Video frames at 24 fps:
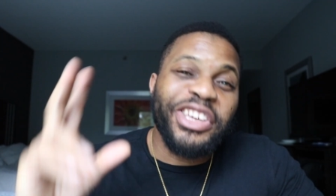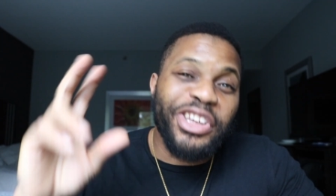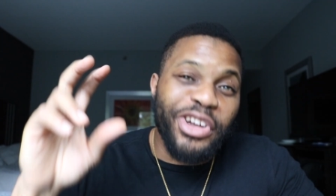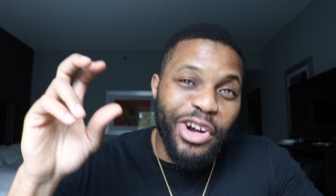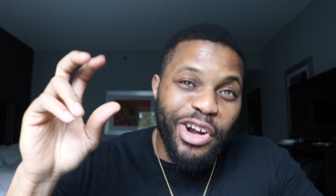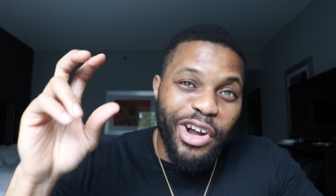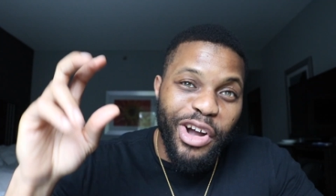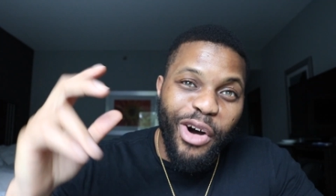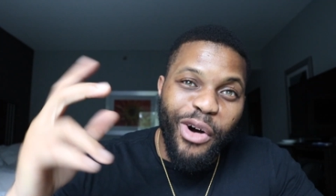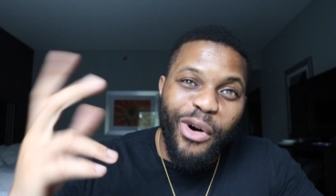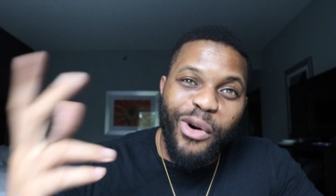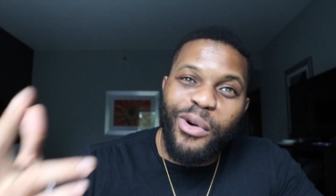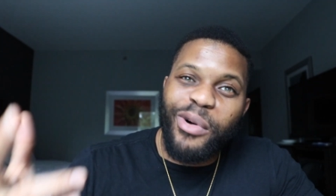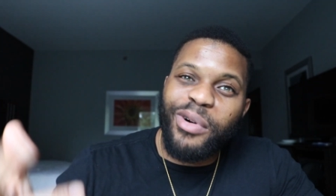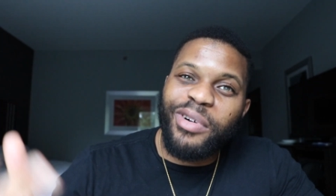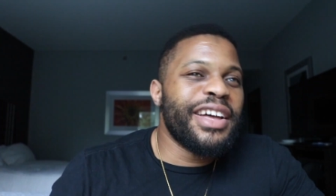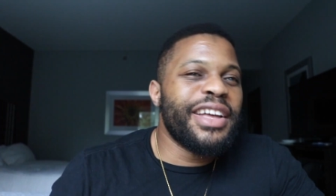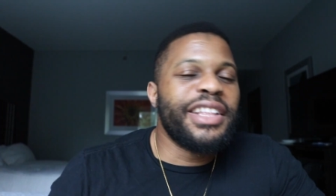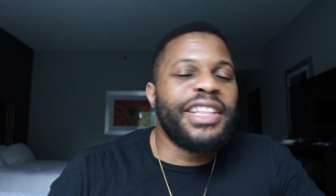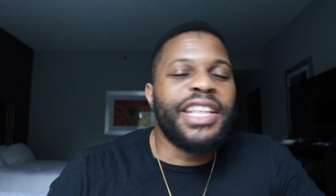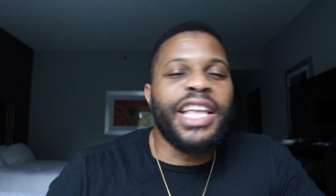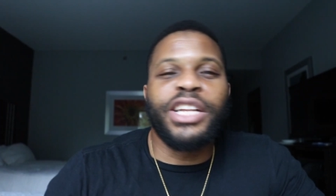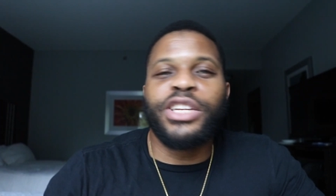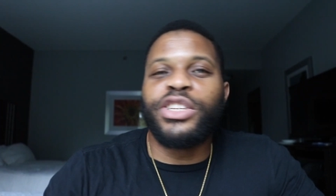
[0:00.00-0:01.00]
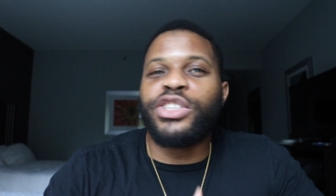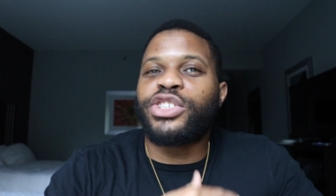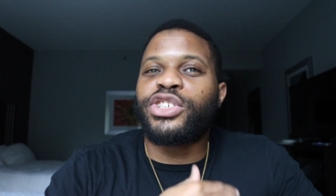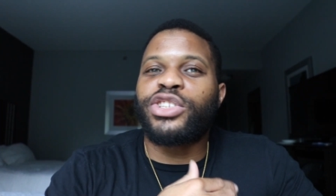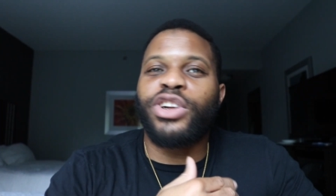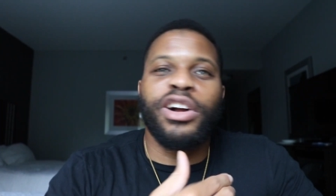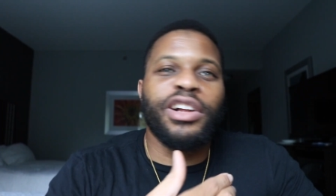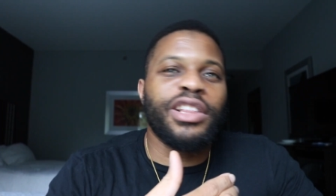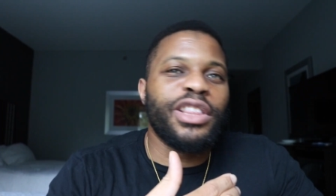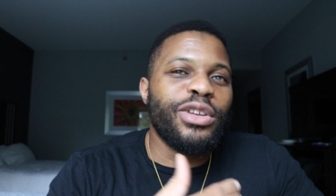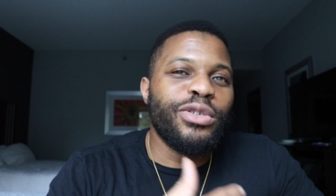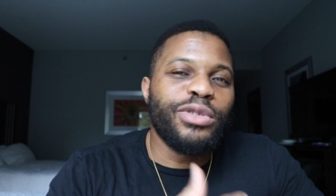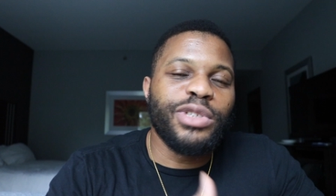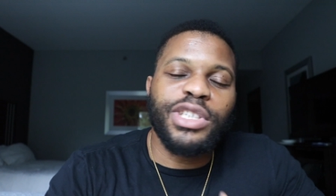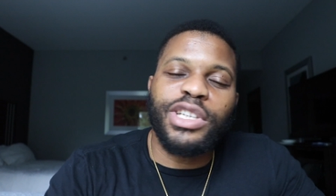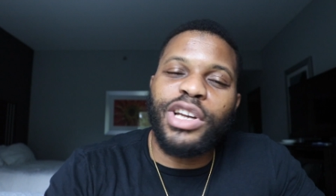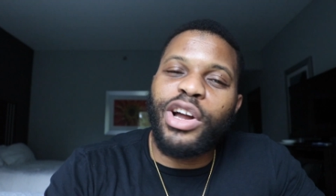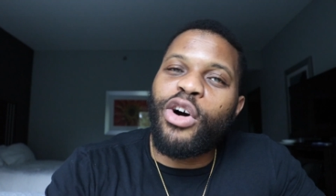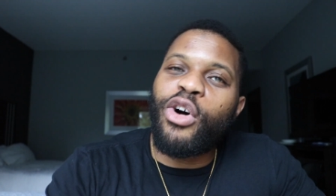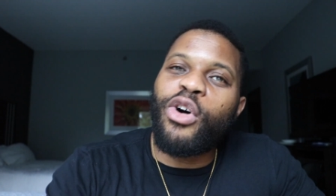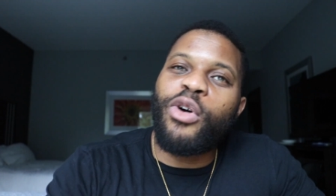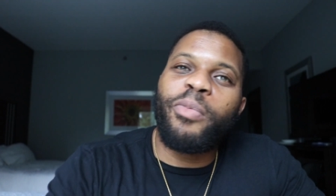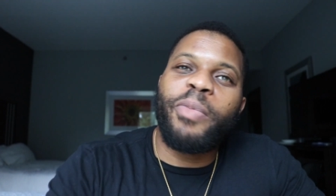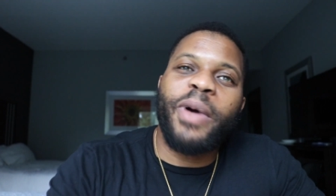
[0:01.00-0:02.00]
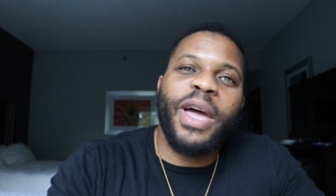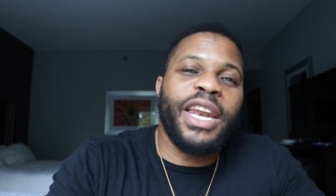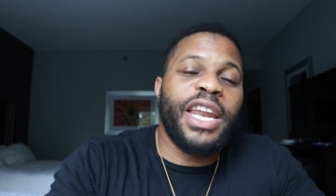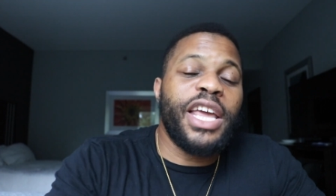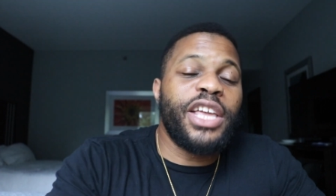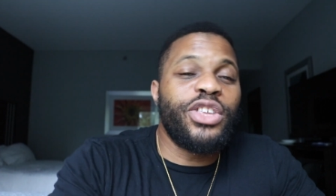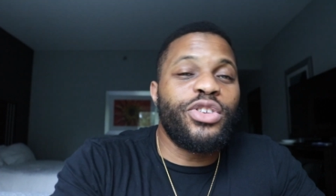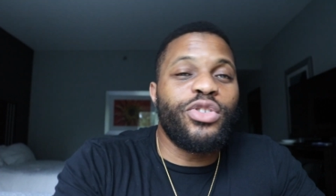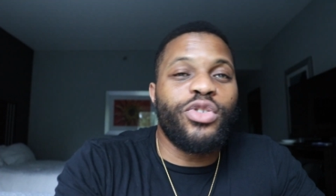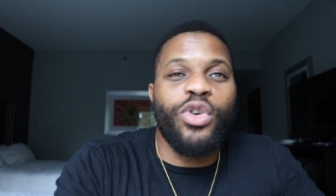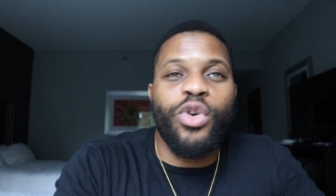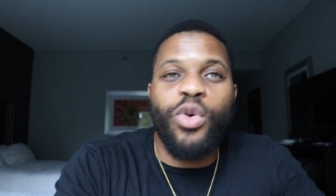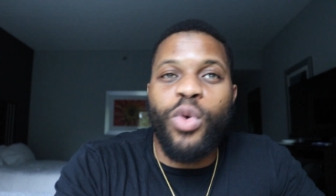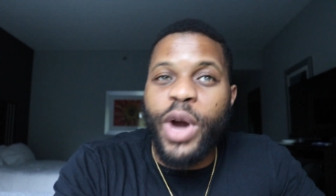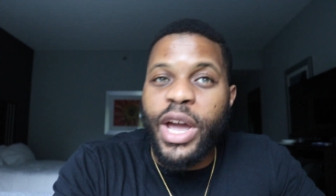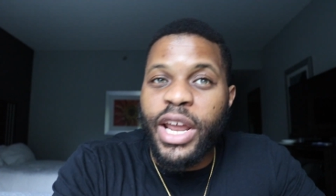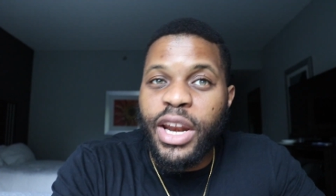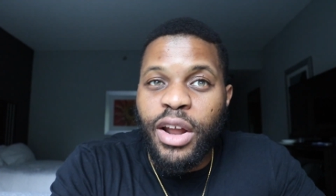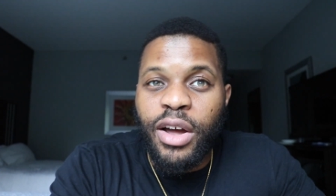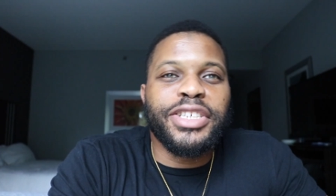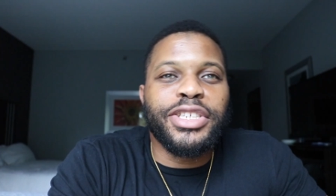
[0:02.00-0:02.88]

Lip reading: your goal, then you start losing hope and then you quit.